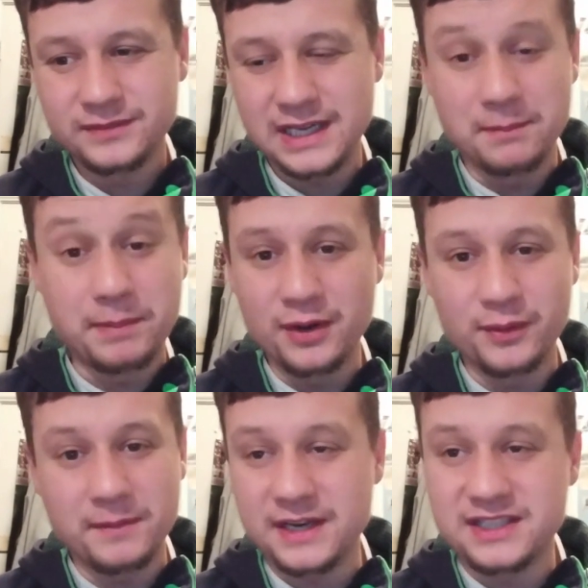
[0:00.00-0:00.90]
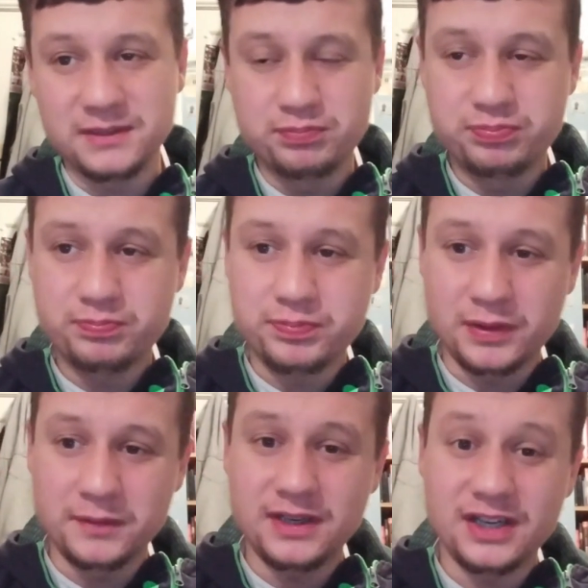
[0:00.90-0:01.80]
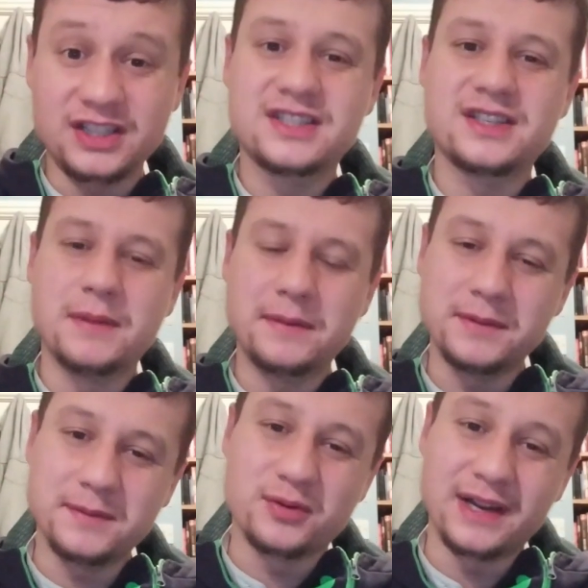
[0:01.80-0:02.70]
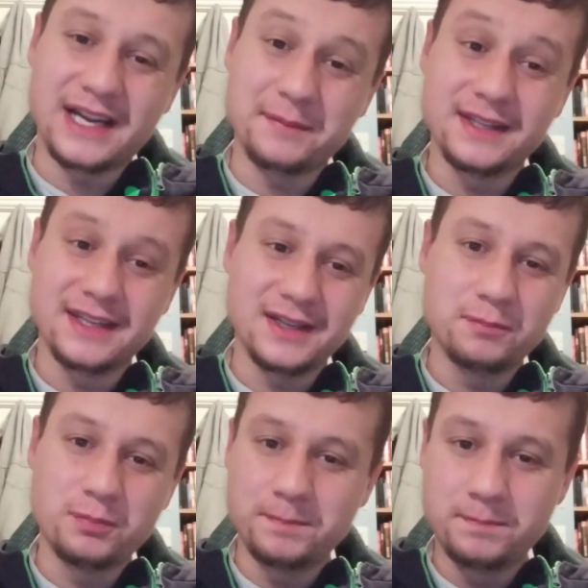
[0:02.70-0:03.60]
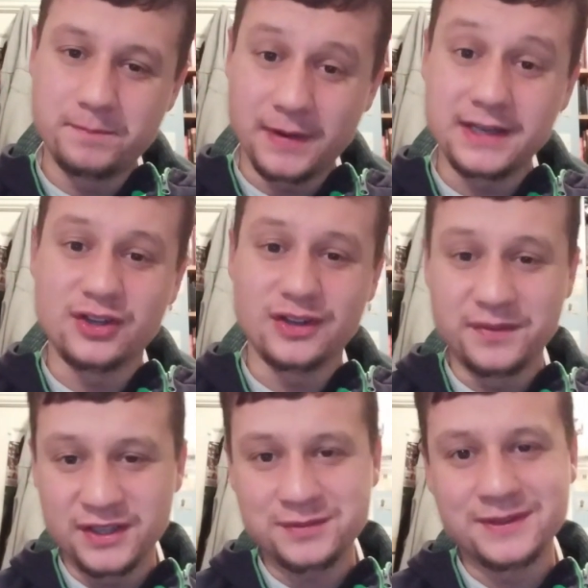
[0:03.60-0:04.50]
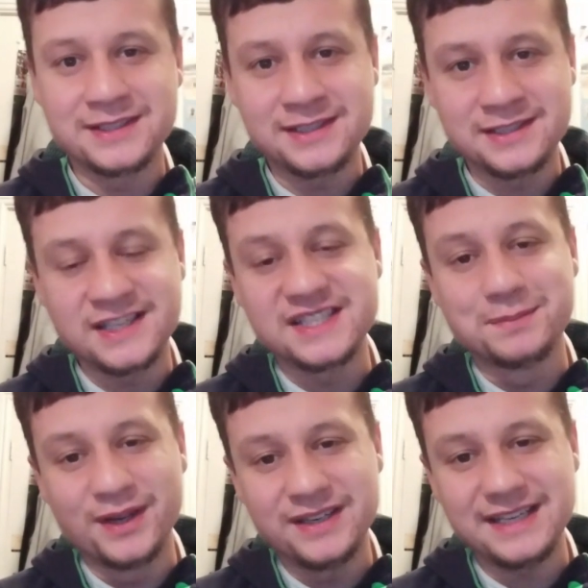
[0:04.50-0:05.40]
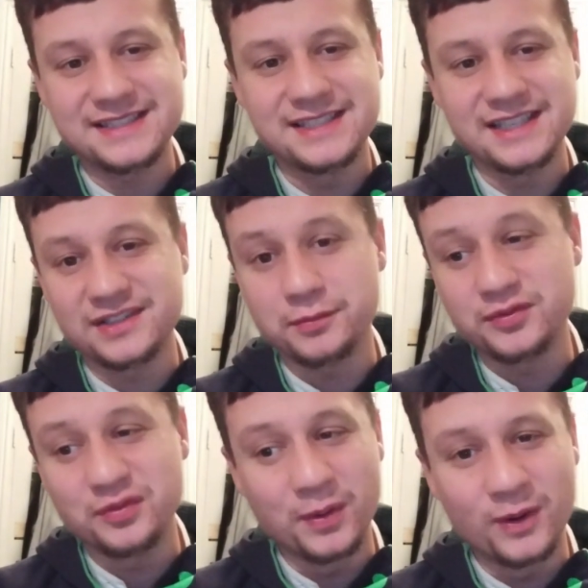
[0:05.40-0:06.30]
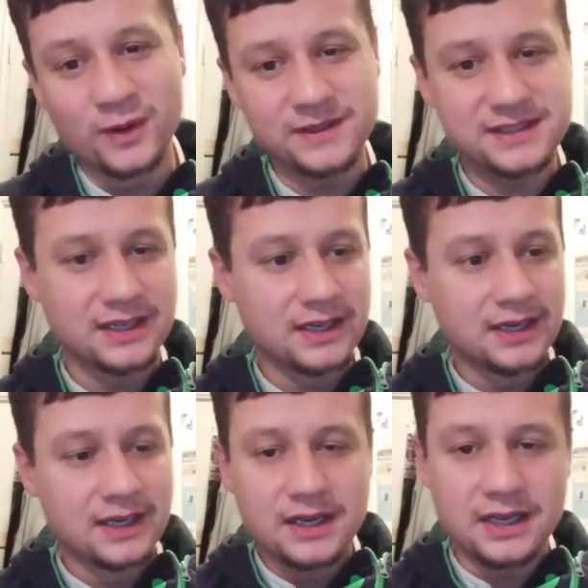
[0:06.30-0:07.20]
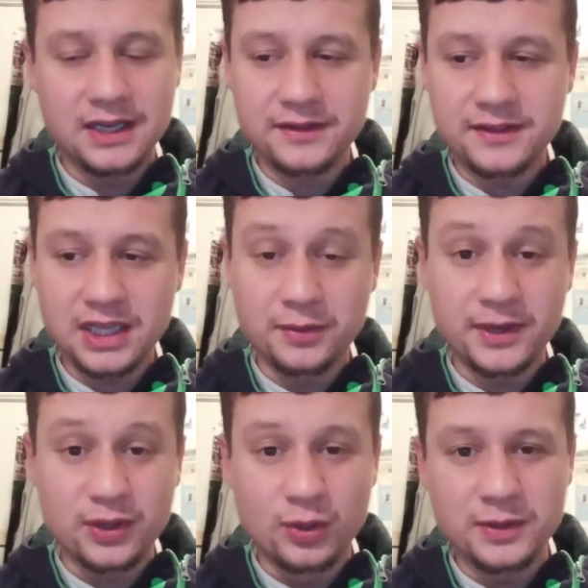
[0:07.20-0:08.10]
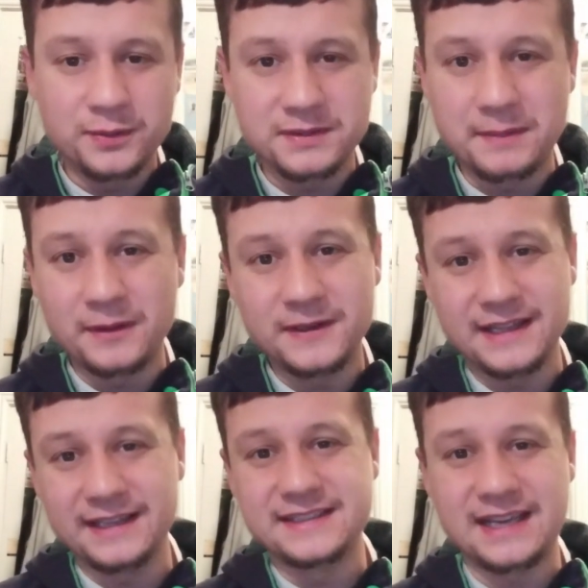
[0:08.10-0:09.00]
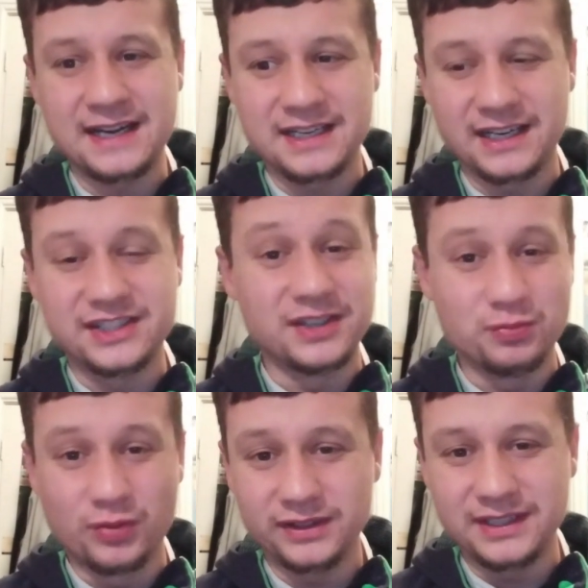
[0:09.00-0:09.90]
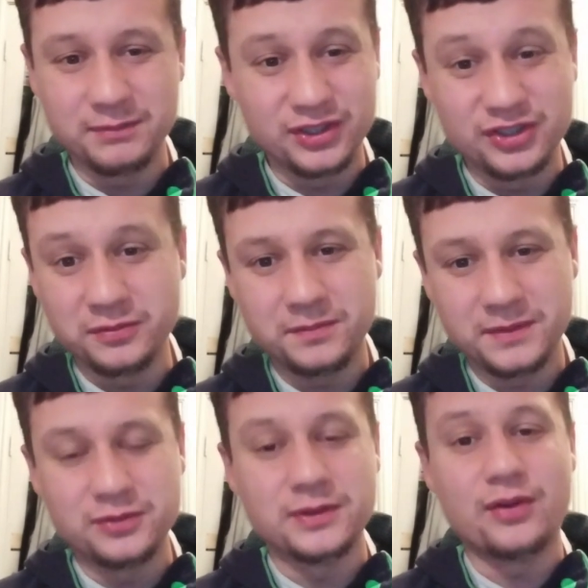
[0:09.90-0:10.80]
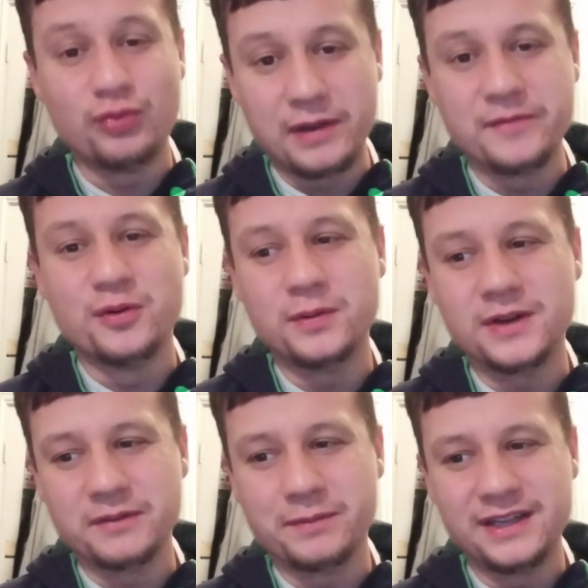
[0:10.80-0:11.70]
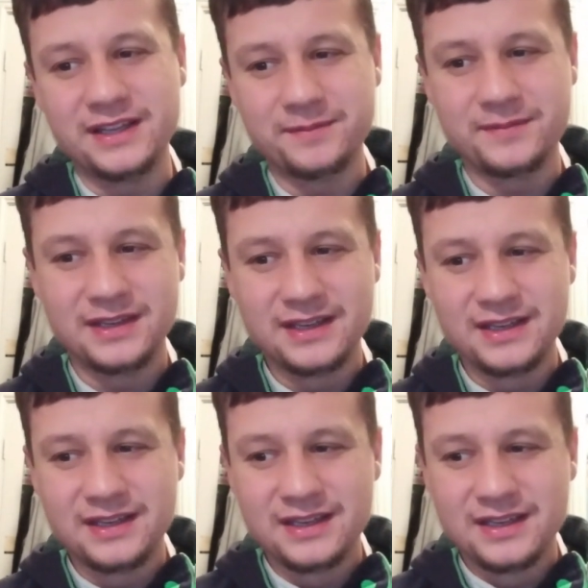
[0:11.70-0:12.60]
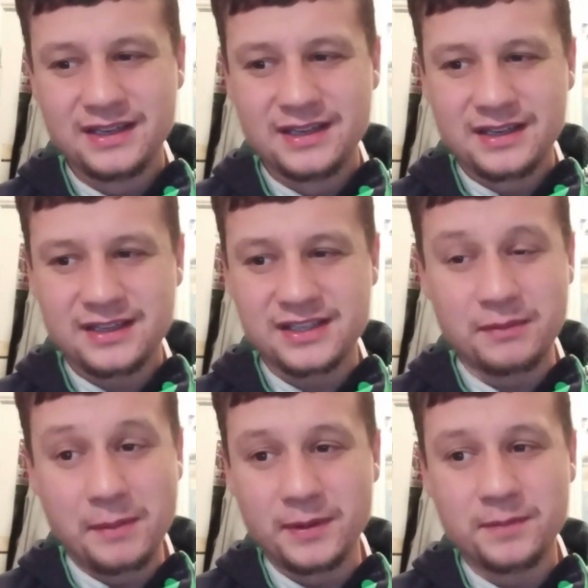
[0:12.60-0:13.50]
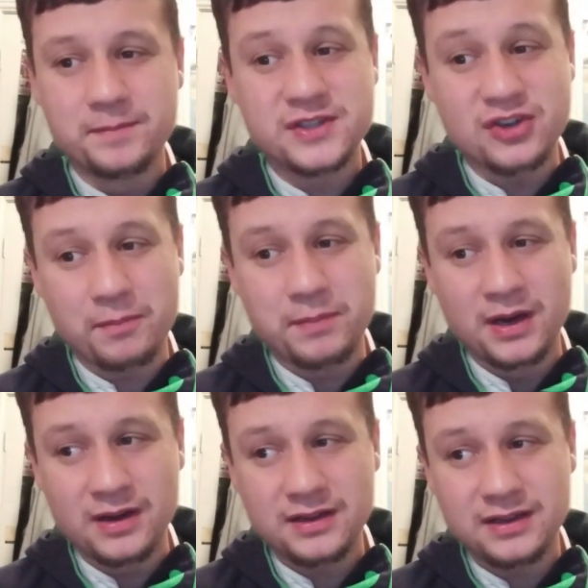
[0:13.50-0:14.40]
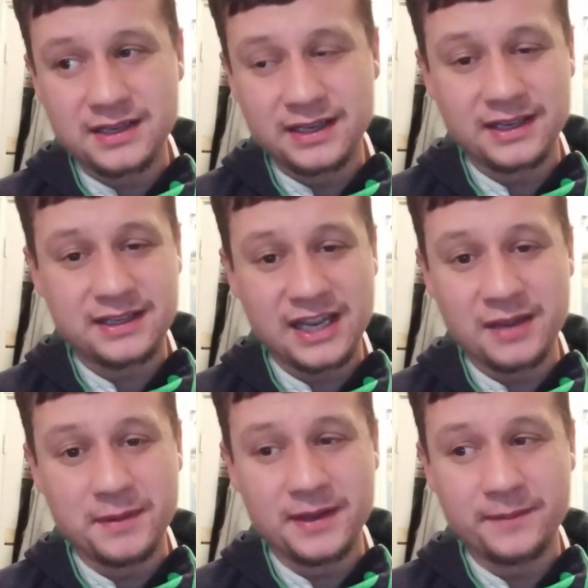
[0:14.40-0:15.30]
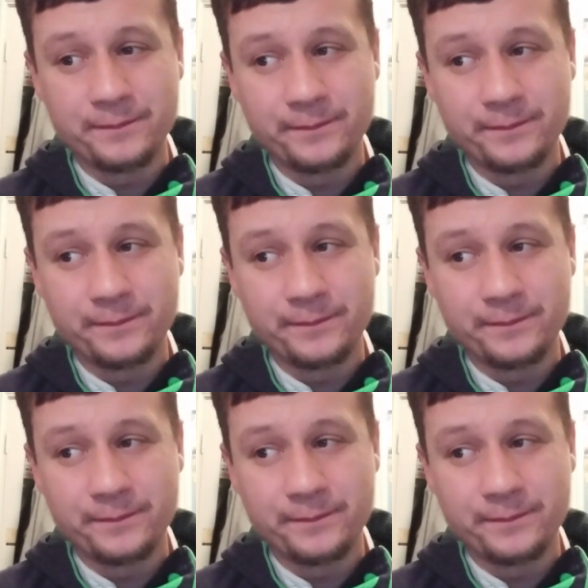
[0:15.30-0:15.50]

And by the way, I'm actually... I should maybe be quite happy they finally got the first win of the season against Burnley yesterday, because there was reports uh, Raiola was about to get the sack, and I didn't want them to do be doing that right before we got to play them, because I remember Scott Parker came in.